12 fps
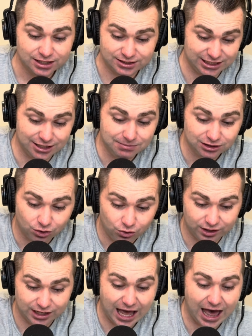Tia
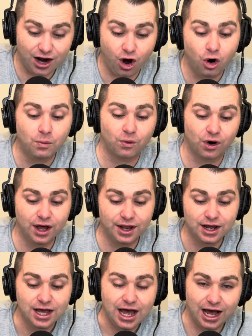Malloy had a home
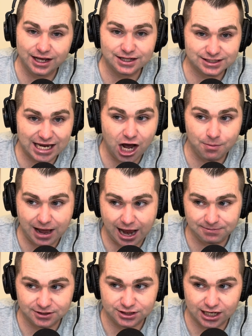run against Cal
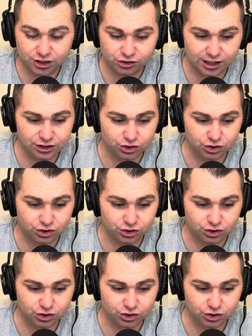Baptist yesterday.